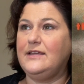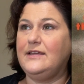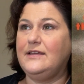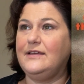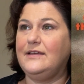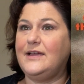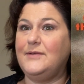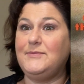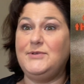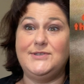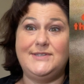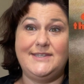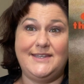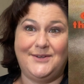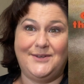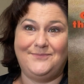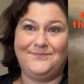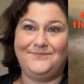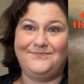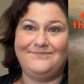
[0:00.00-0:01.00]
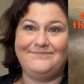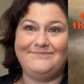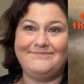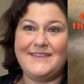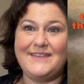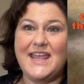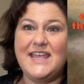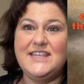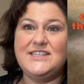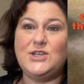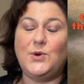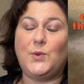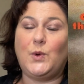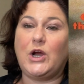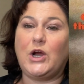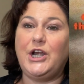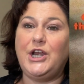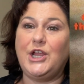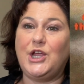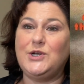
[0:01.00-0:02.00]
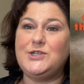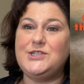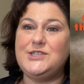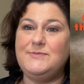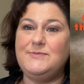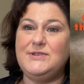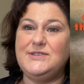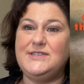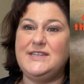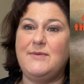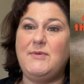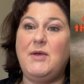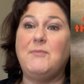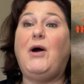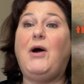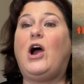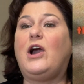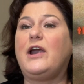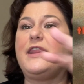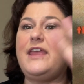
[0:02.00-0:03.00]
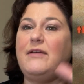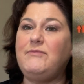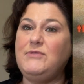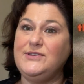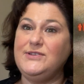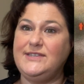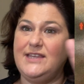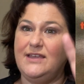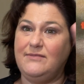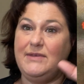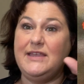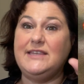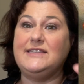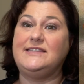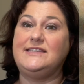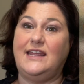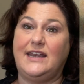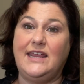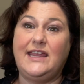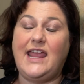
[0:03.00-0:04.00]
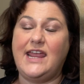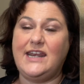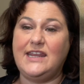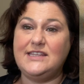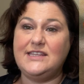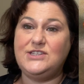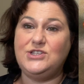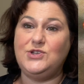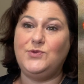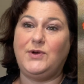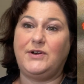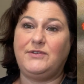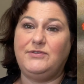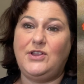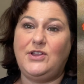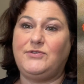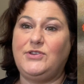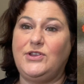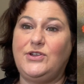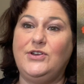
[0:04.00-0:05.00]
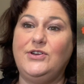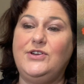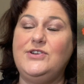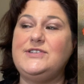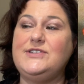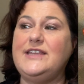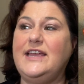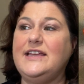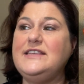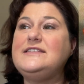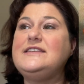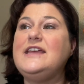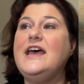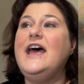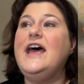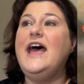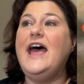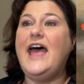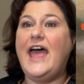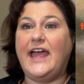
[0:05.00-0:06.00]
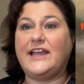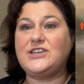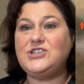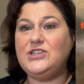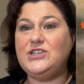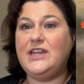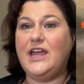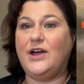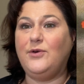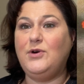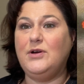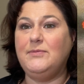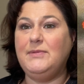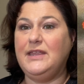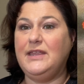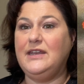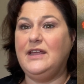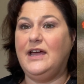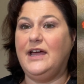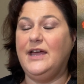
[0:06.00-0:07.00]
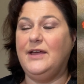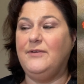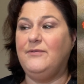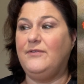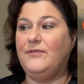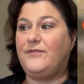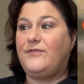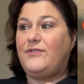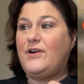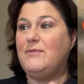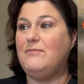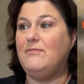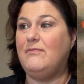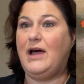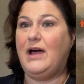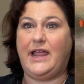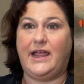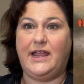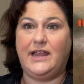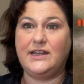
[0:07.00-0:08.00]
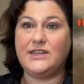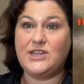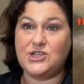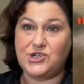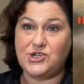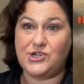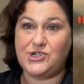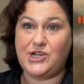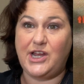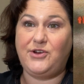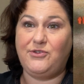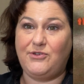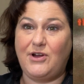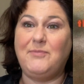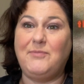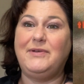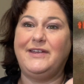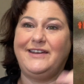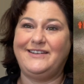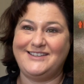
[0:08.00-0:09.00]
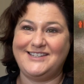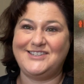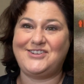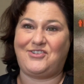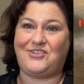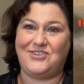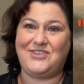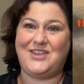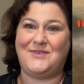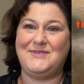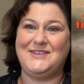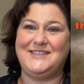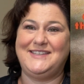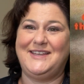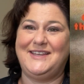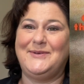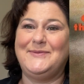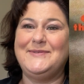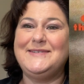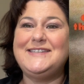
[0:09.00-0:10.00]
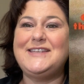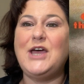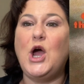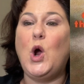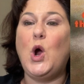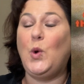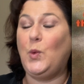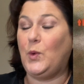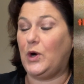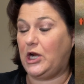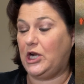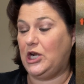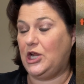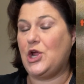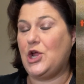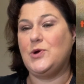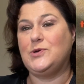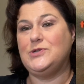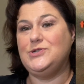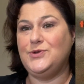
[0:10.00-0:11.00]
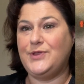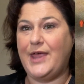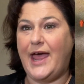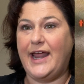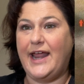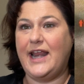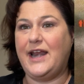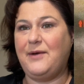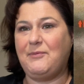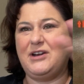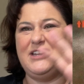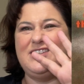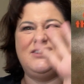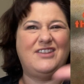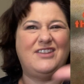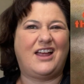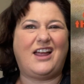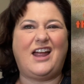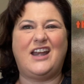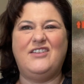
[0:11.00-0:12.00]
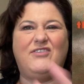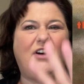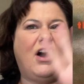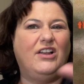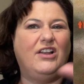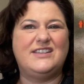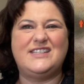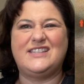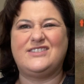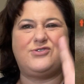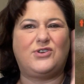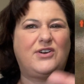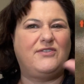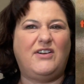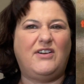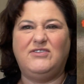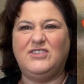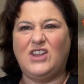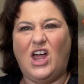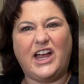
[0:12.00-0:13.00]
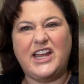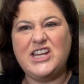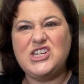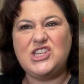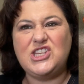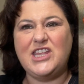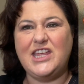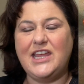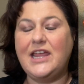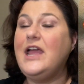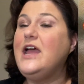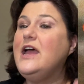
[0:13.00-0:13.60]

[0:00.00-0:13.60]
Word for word: a museum so we're going to go to the museum, and part of that museum is dedicated to One Flew Over the Cuckoo's Nest. Actually, a woman um, from my the church I grew up in started that museum. So we're going to go do that, and I'm going to do that kind of all as sort of a vlogish thing